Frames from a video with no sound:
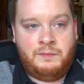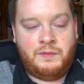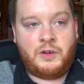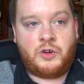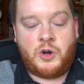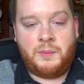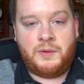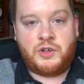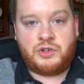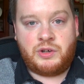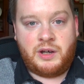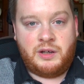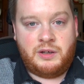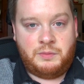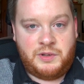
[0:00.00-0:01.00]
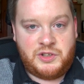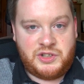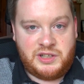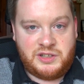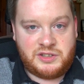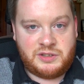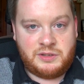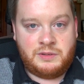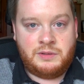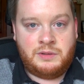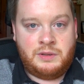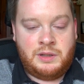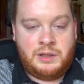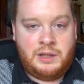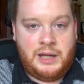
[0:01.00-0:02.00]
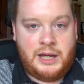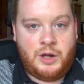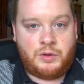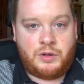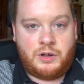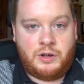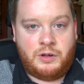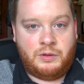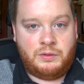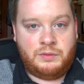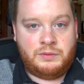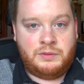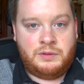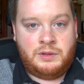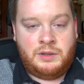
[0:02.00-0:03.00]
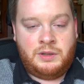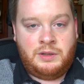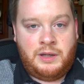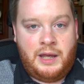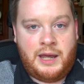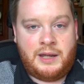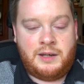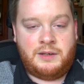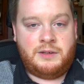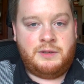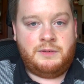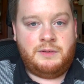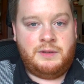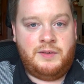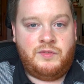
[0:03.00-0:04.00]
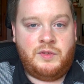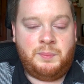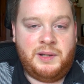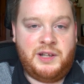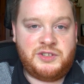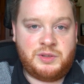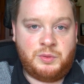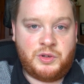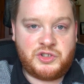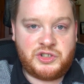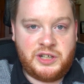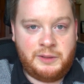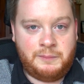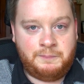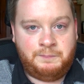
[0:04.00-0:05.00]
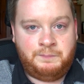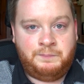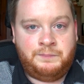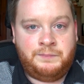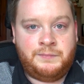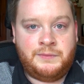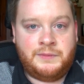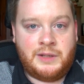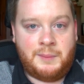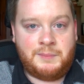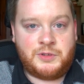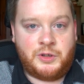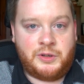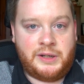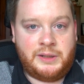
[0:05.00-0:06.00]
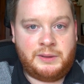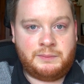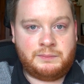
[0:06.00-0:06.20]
the common drug, which is alcohol. And if the police are watching, I'm sorry.